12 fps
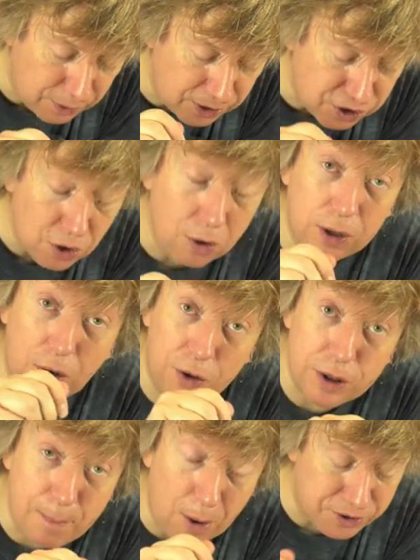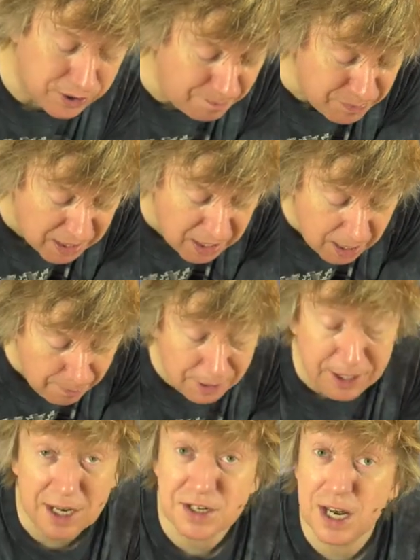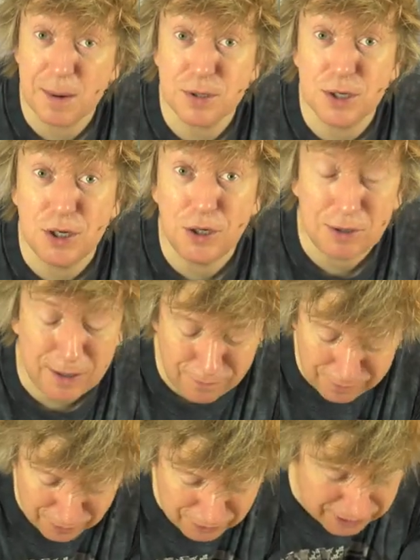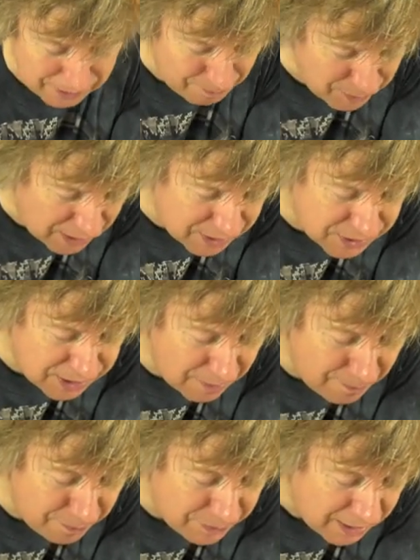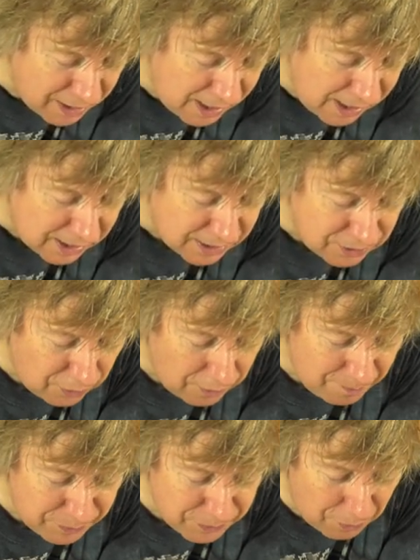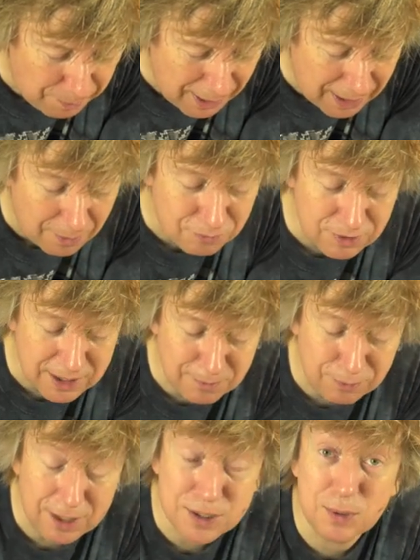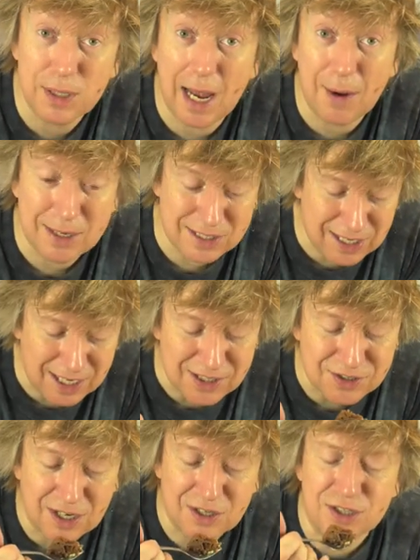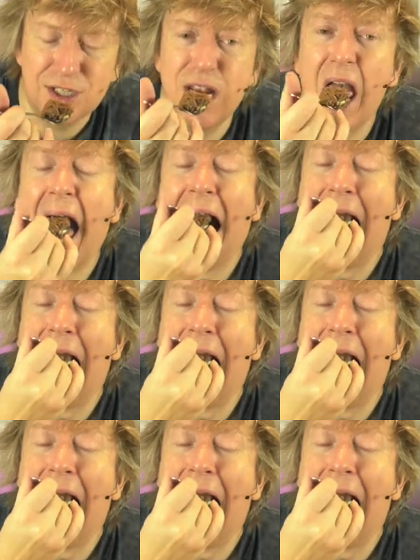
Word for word: put the chocolate on the bottom. But that's absolutely fine. That's um, not, not bad. I'm really impressed with how it tastes, actually.